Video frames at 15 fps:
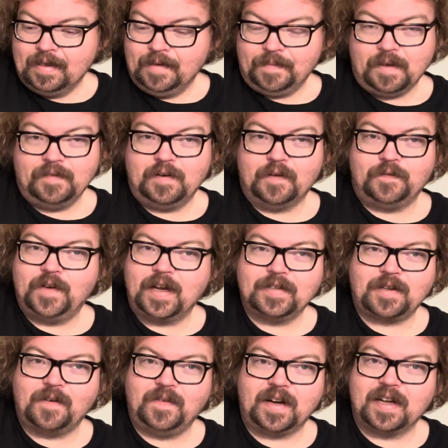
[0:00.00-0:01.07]
if your face
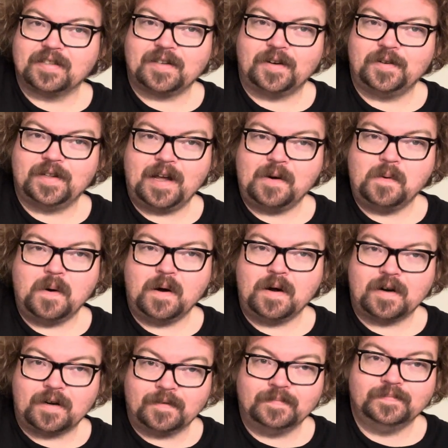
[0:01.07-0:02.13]
ever gets under that
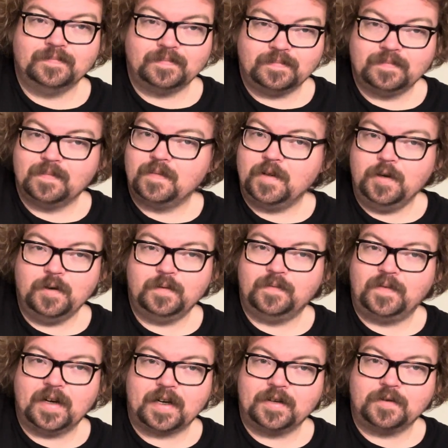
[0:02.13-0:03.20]
water, you'll
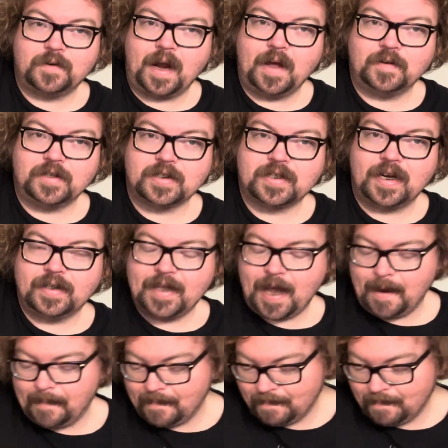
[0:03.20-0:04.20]
fucking drown just like that.